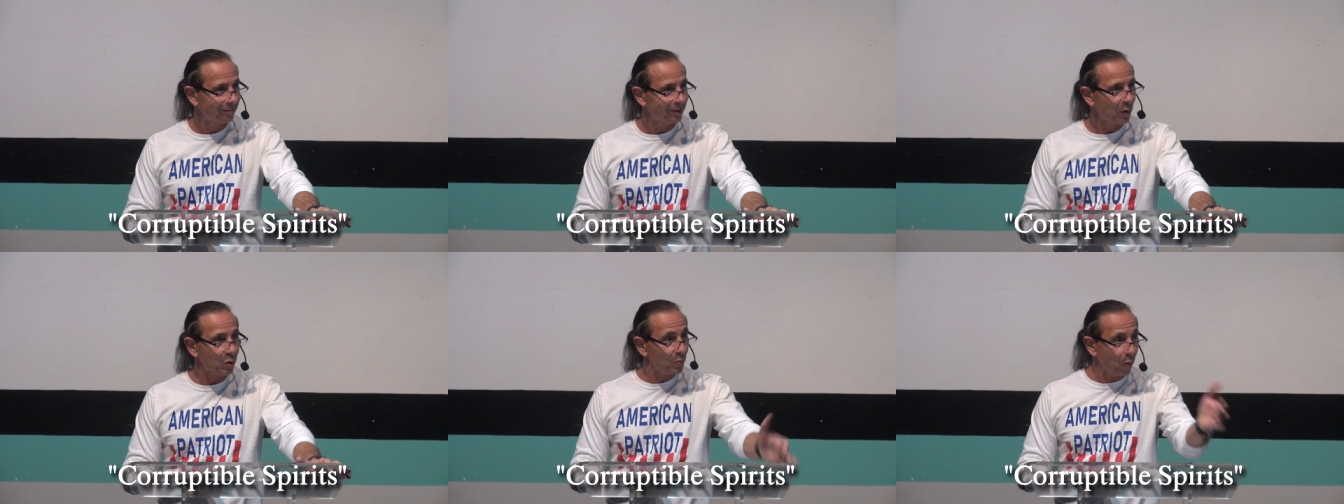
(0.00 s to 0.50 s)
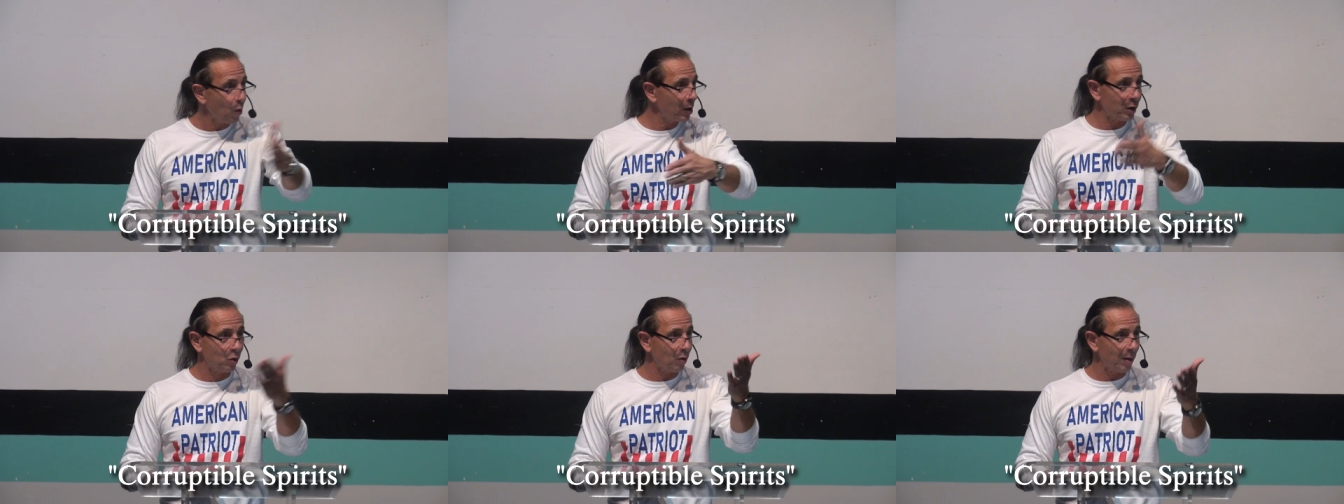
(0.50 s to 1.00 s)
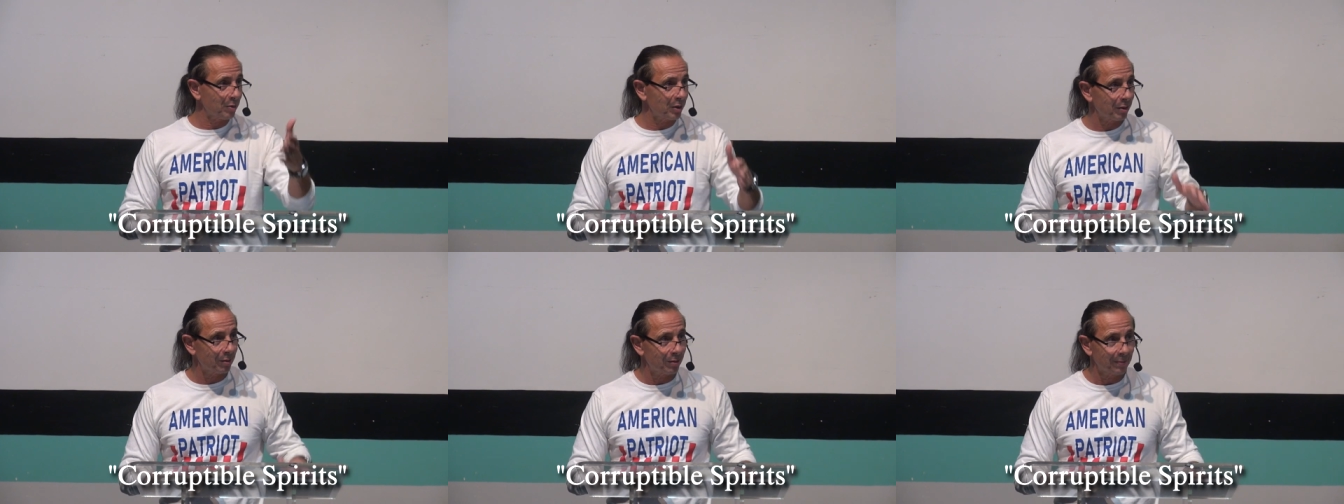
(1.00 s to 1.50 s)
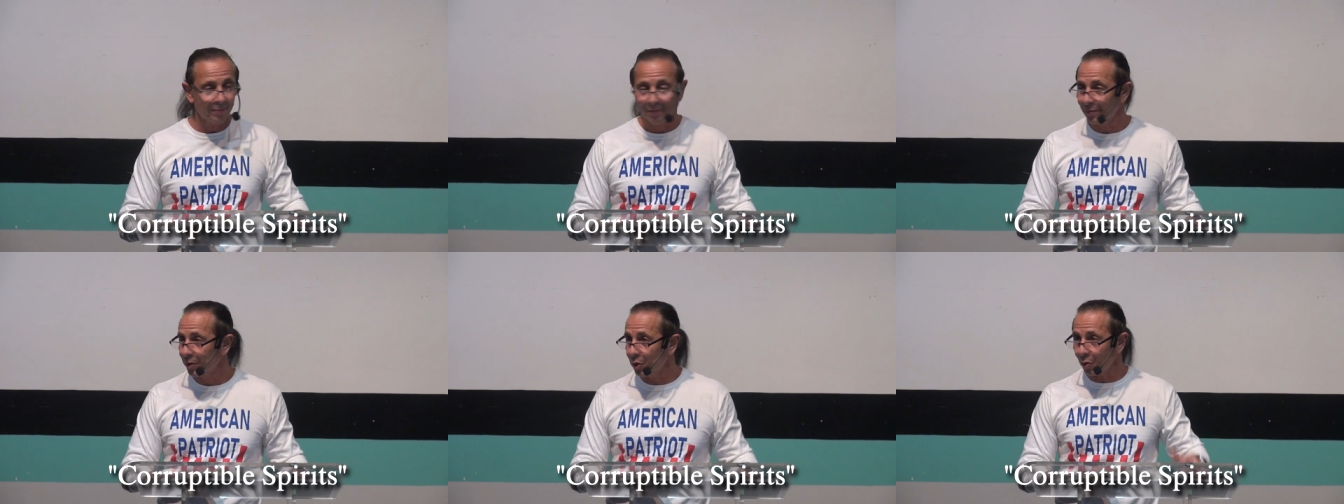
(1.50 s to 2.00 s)
It was born in corruption.
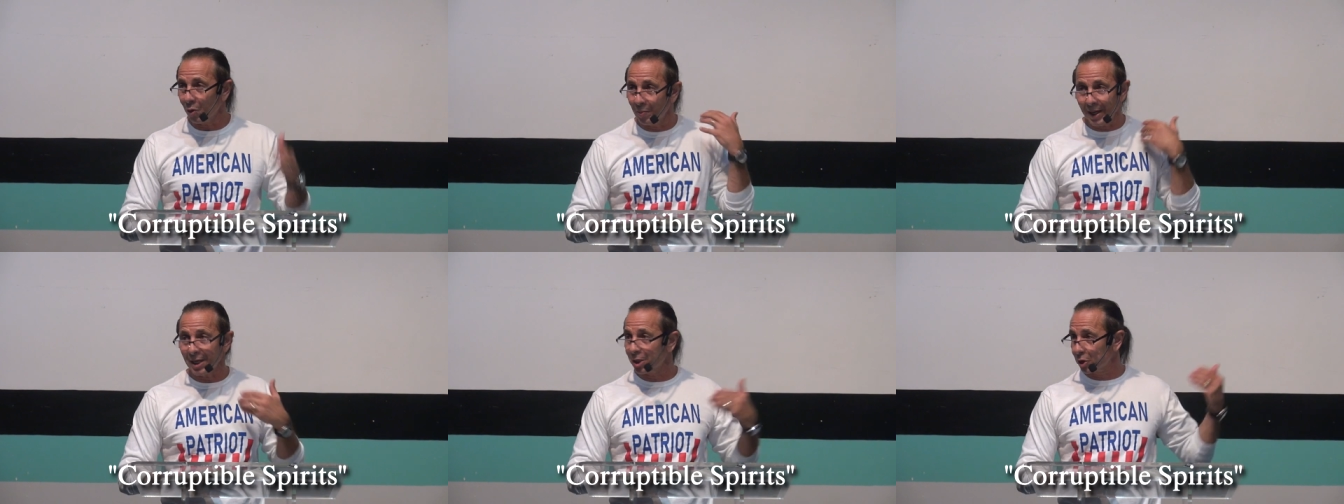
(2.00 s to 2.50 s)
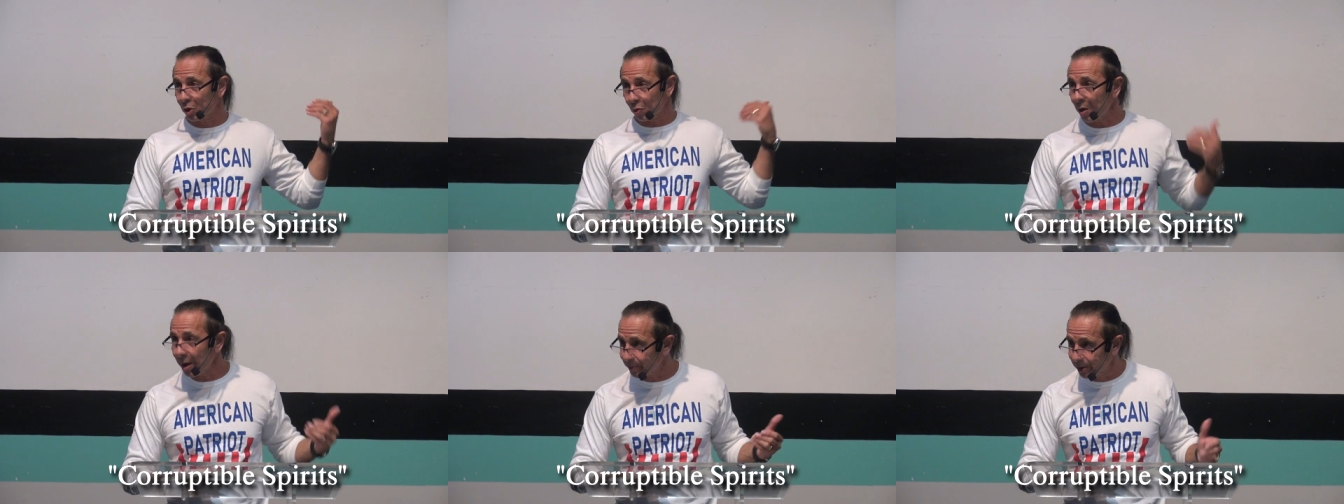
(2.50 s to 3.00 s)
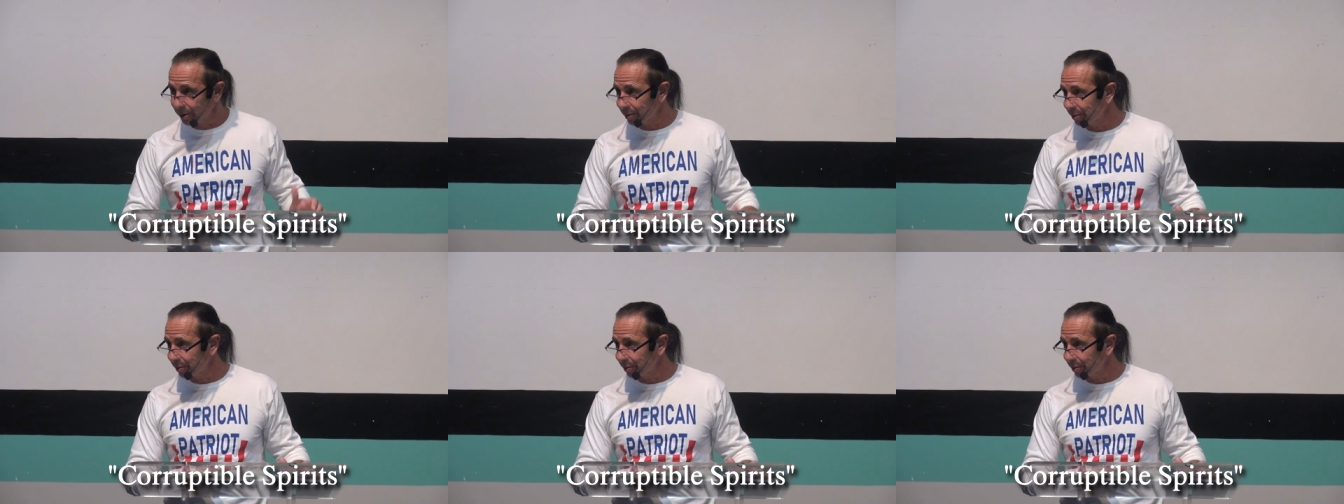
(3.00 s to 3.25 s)
Your old man is corrupt.